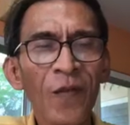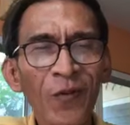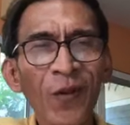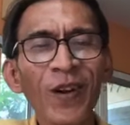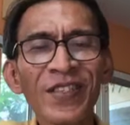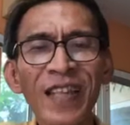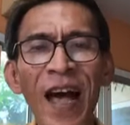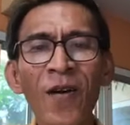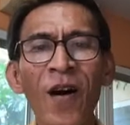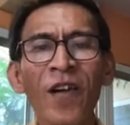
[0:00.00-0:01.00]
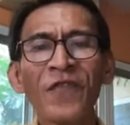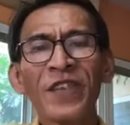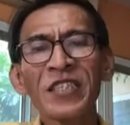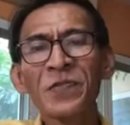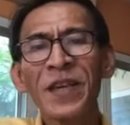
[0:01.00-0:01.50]
Of course, out
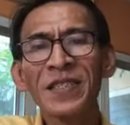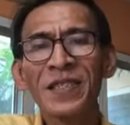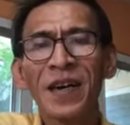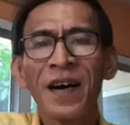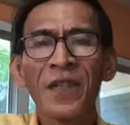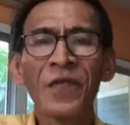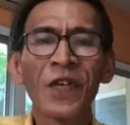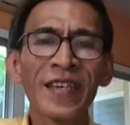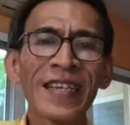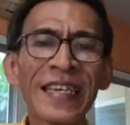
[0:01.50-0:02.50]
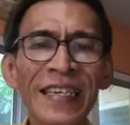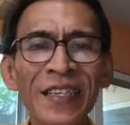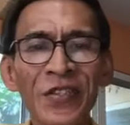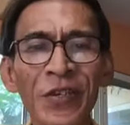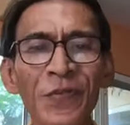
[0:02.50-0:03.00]
of respect for the
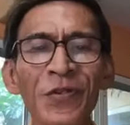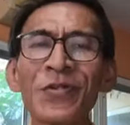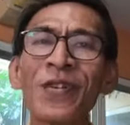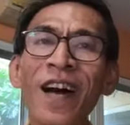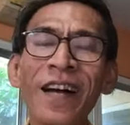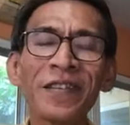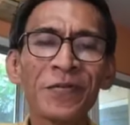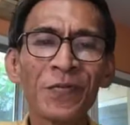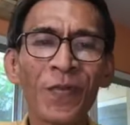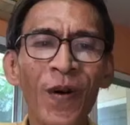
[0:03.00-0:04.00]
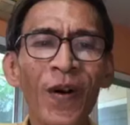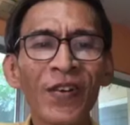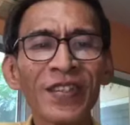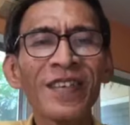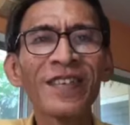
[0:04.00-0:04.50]
king, she would try to
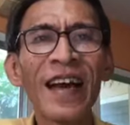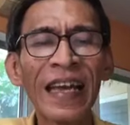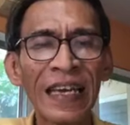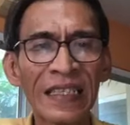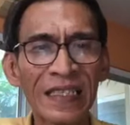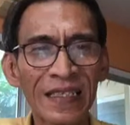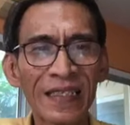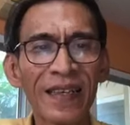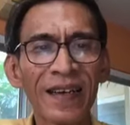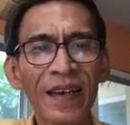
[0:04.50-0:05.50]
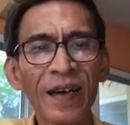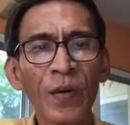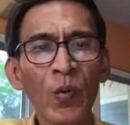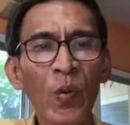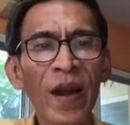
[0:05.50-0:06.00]
wash her hands,
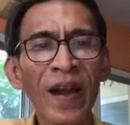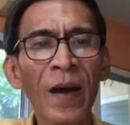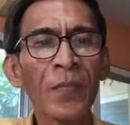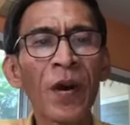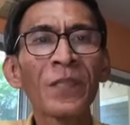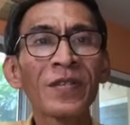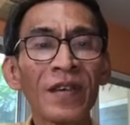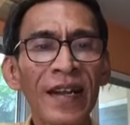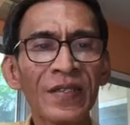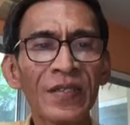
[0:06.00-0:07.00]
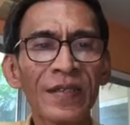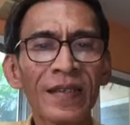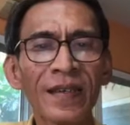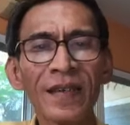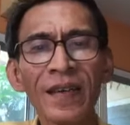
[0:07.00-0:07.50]
wear a proper dress,
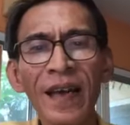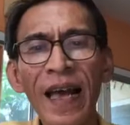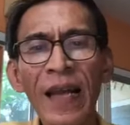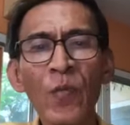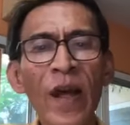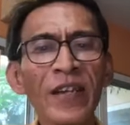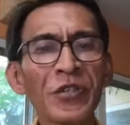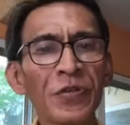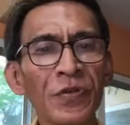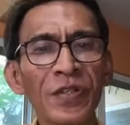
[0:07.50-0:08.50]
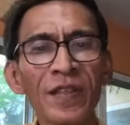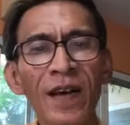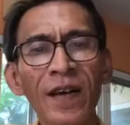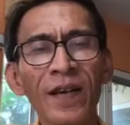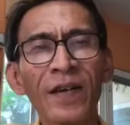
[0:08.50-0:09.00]
and wear shoes
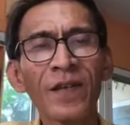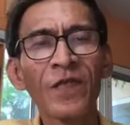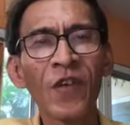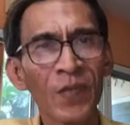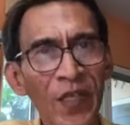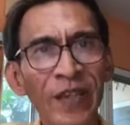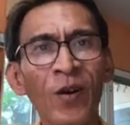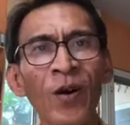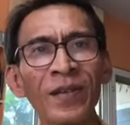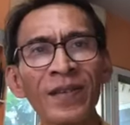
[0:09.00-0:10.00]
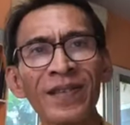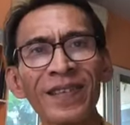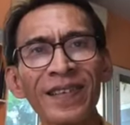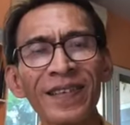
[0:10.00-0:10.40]
from then on.